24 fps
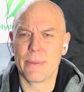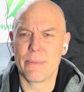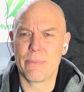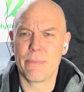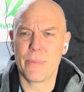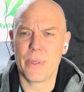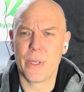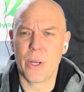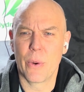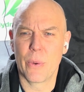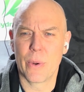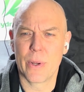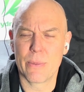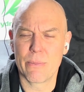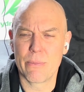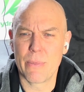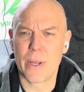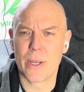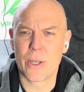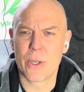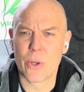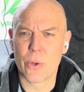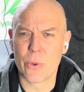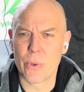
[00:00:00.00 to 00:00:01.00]

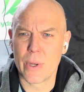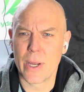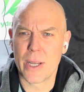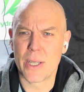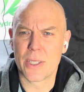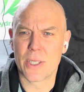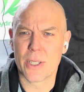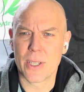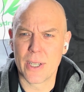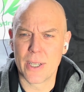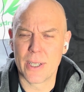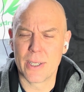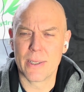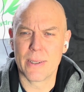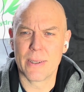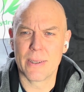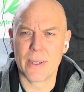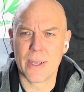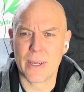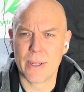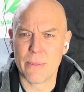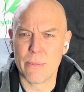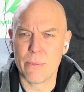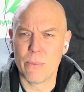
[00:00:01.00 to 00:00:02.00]
it creates a
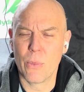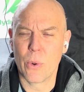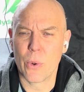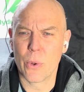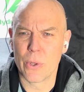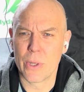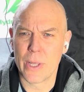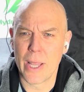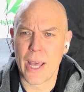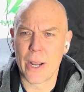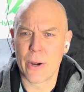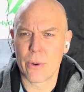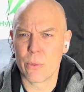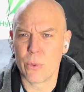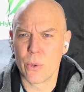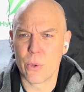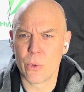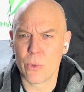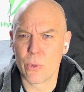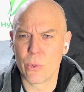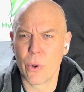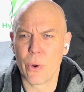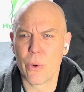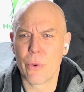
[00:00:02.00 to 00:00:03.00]
more lateral
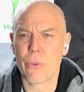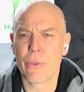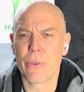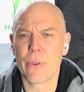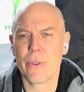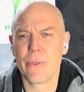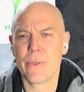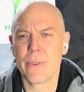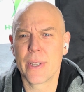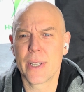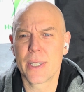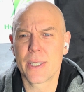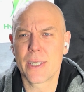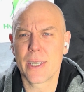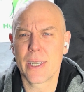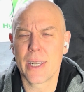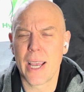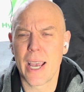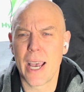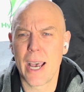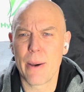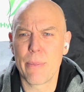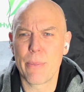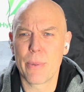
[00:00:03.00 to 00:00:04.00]
growth, and that's going to
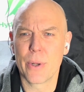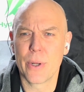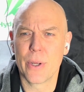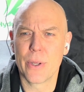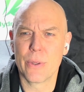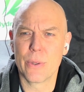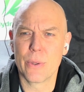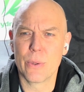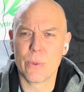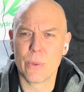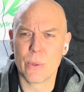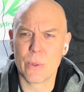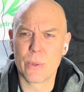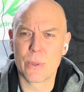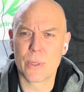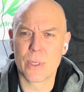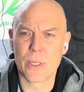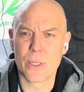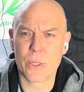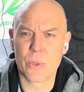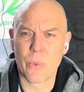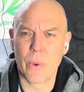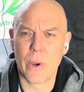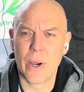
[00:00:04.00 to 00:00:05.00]
happen on the roots
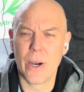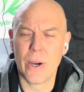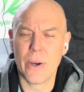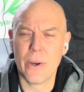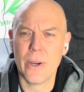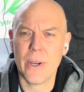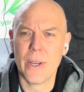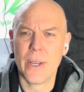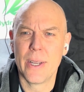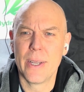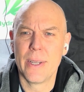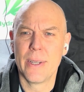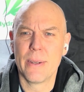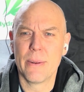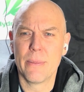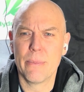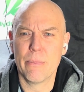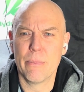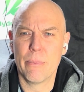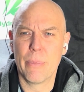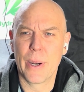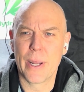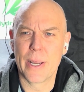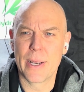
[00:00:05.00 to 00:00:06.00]
as well.
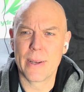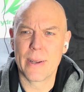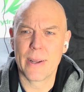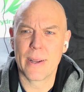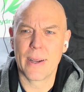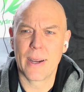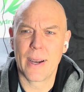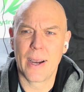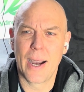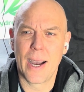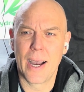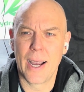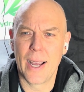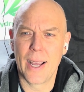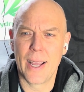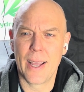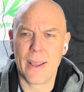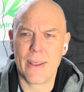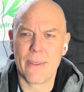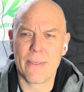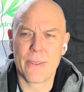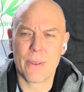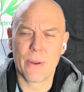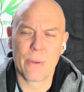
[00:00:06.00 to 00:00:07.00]
But
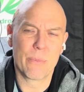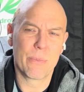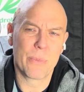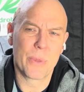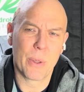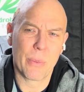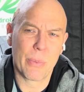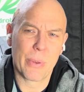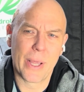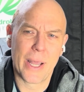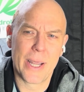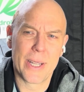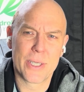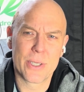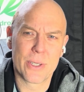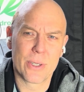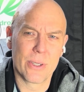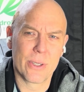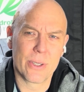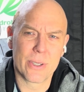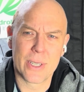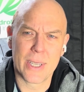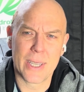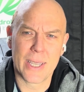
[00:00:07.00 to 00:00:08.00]
the plants are
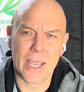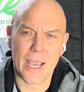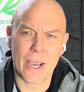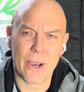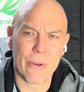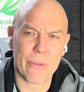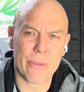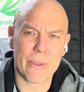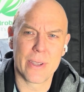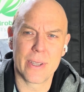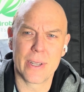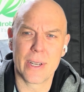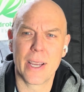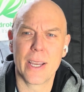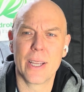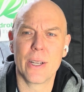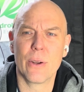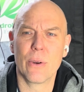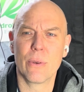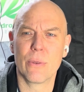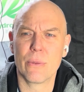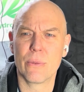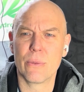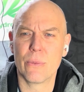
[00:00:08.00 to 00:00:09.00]
looking healthy, and I
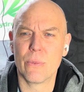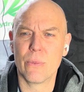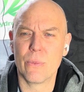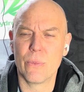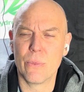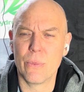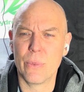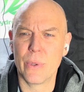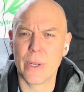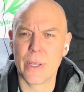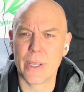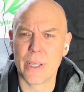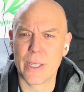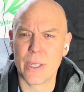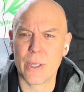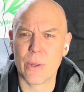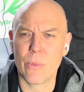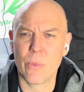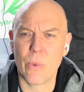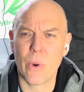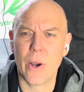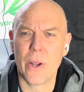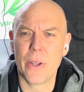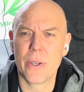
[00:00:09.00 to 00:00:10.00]
don't really
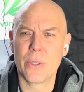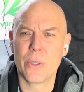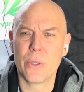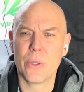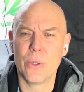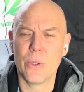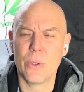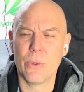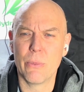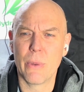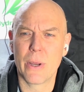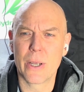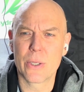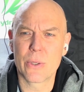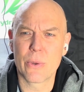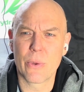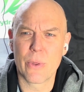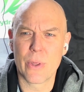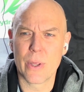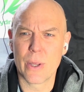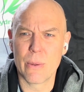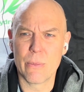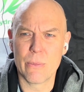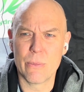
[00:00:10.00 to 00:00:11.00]
want to mess with
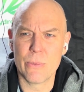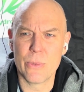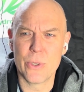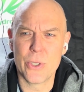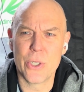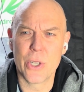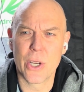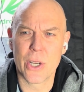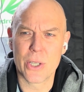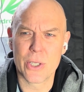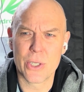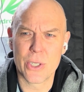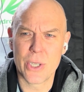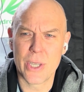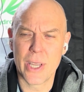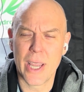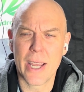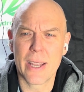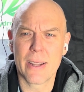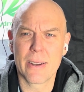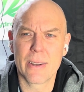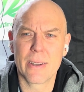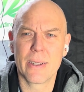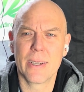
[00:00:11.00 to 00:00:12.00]
them just
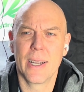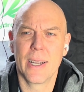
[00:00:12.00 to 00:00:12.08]
yet.